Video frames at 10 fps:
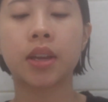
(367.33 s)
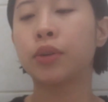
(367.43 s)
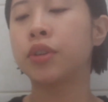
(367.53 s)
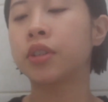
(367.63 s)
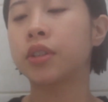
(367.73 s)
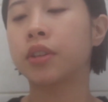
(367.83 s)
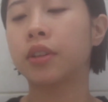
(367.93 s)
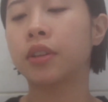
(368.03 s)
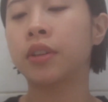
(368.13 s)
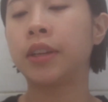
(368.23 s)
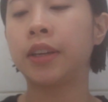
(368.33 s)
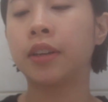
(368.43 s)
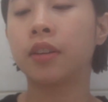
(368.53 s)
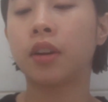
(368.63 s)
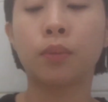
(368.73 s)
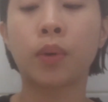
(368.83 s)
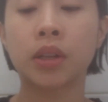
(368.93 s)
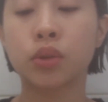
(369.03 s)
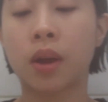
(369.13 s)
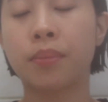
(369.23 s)
You just need one
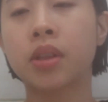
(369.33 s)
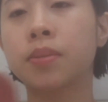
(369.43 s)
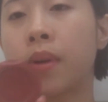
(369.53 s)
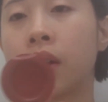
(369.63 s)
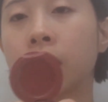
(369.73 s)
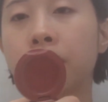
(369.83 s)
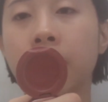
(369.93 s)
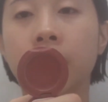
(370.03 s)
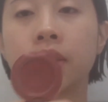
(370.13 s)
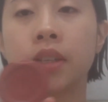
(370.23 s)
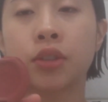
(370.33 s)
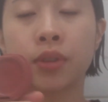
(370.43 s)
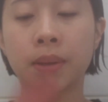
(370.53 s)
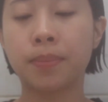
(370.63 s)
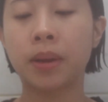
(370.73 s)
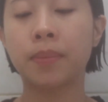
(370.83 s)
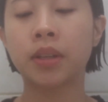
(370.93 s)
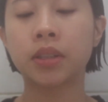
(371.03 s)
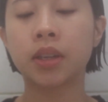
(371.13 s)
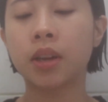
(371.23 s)
swipe with this product because it is really
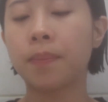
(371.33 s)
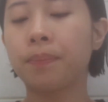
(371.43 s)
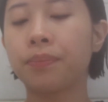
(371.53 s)
pigmented.